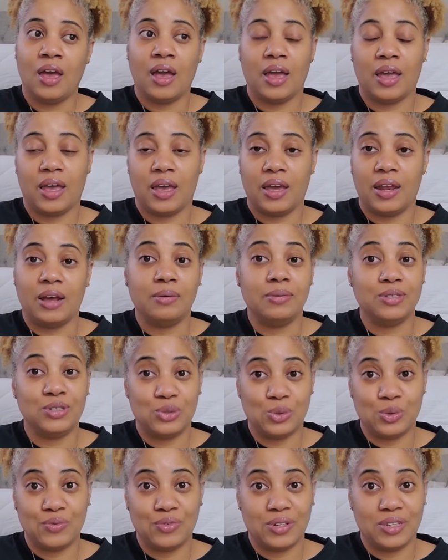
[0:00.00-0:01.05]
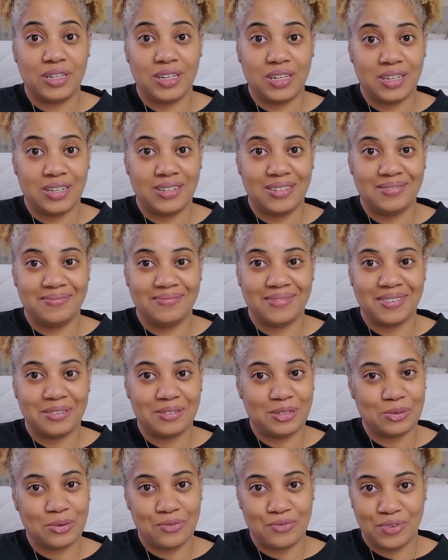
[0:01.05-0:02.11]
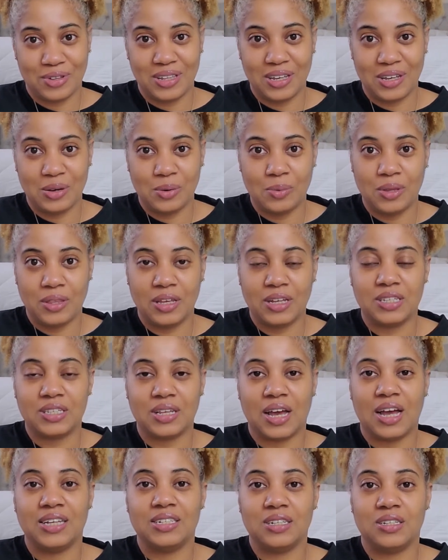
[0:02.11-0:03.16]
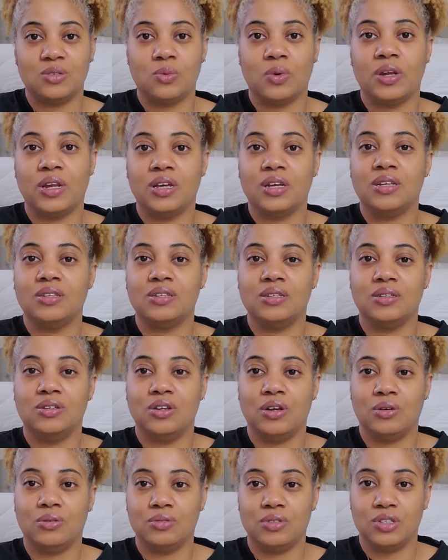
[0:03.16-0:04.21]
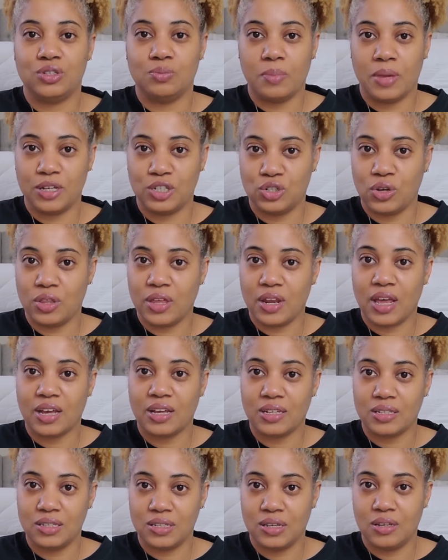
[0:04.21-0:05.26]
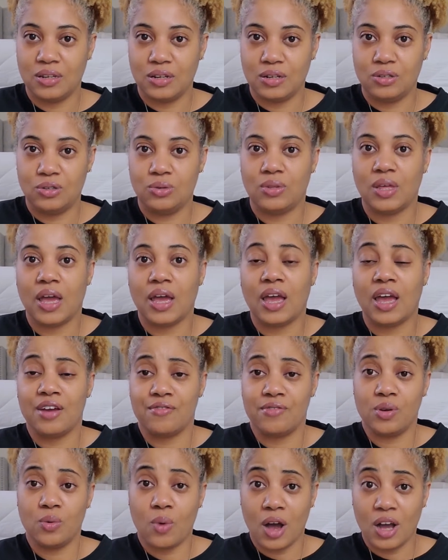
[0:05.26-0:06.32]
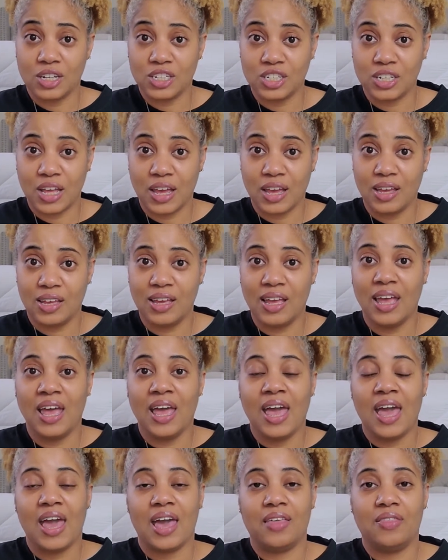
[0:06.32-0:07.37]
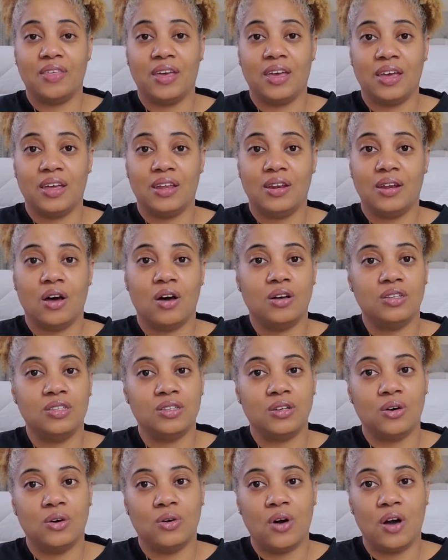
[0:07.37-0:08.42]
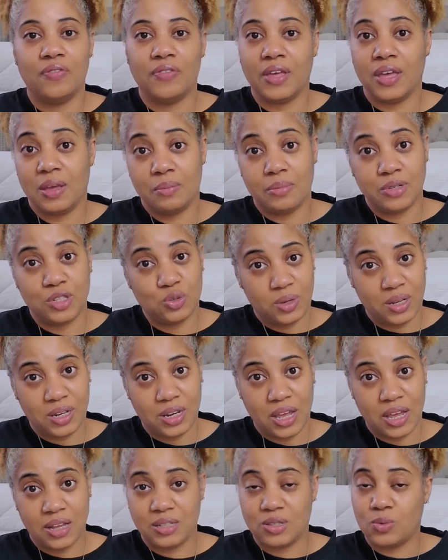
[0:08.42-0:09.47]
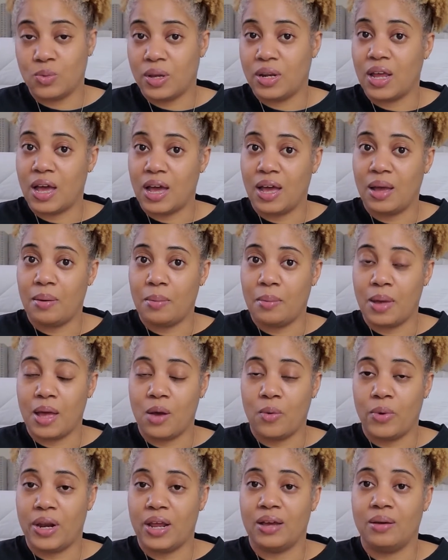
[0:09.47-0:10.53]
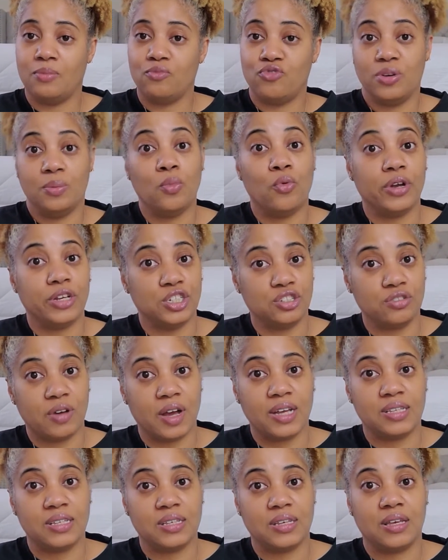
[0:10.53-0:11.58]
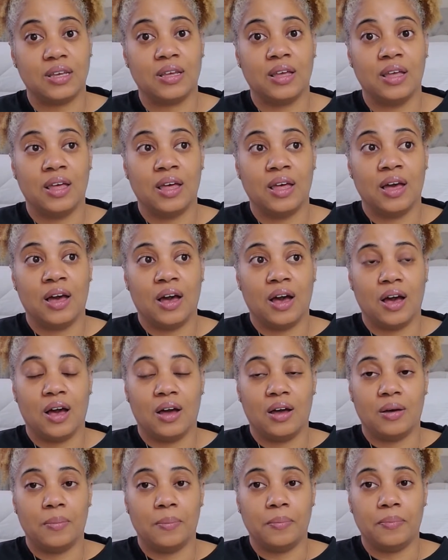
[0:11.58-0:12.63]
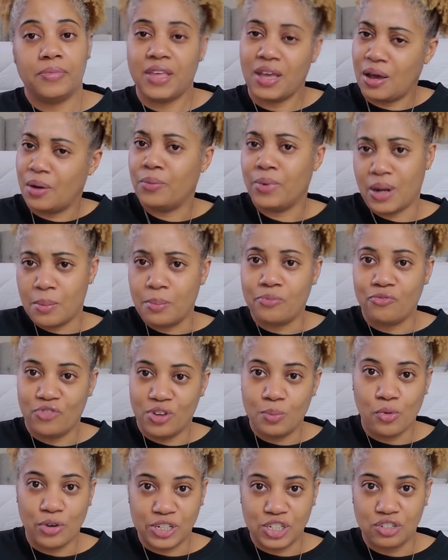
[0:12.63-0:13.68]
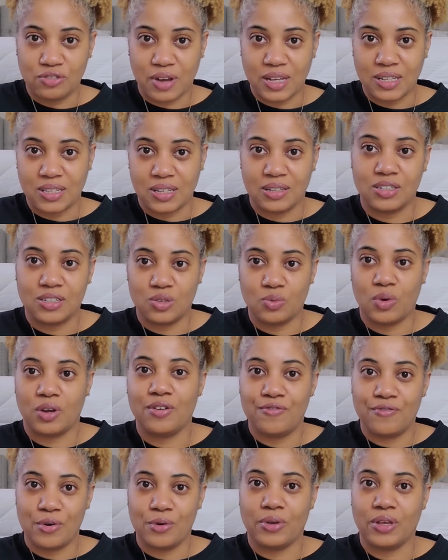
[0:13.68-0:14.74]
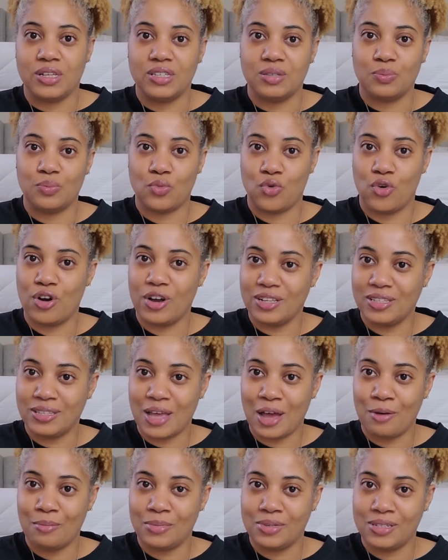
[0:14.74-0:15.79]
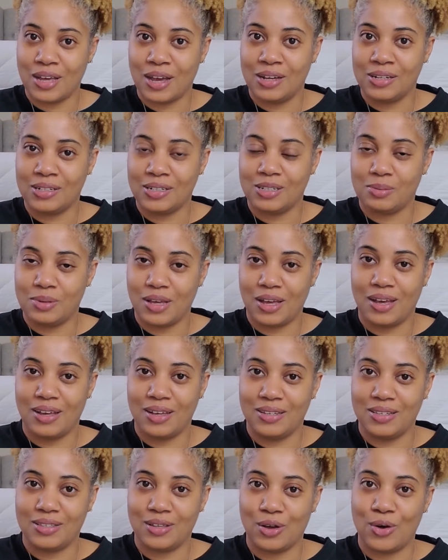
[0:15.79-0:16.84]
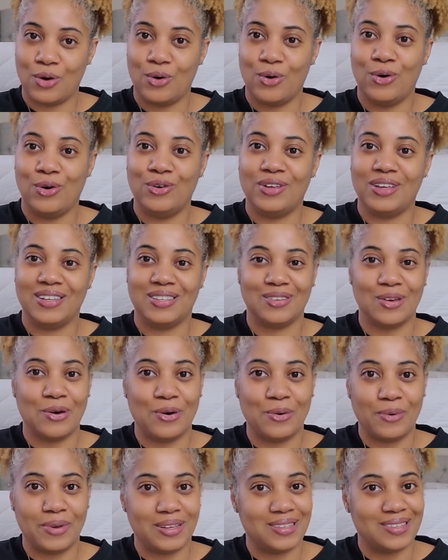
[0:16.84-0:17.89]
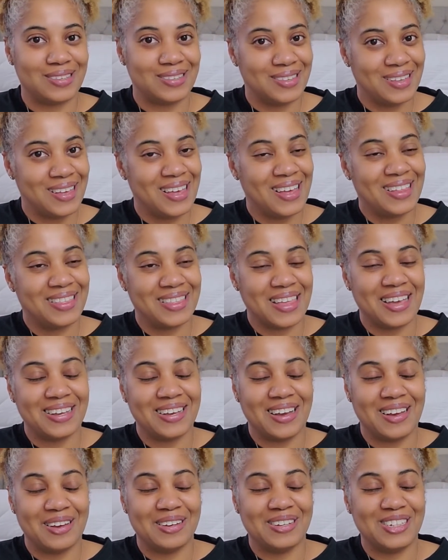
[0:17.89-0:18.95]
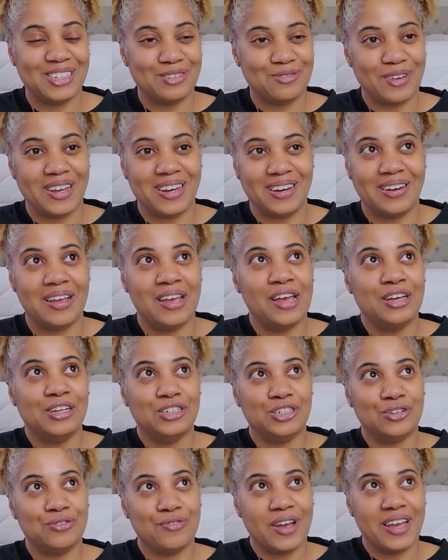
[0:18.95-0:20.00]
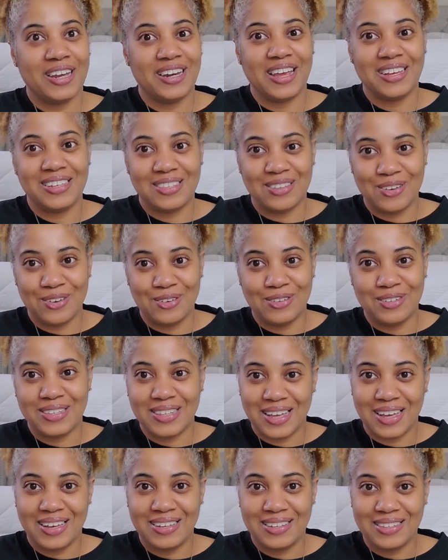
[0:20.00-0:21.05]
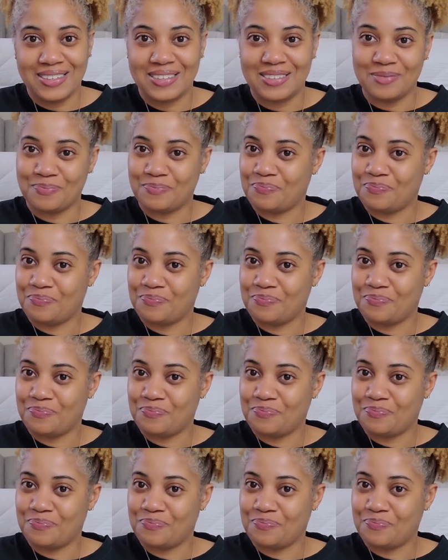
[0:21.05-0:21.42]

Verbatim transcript: And I was doing really good. I was doing really good with it. So I just want to, you know, just make sure that I continue to do that every wash day. And then also on the in-between days when I, when I'm remoisturizing. Um, yeah, when I'm remoisturizing, just want to focus more on scalp massages because the goal is always like uh, Sheree, Sheree De Soul says,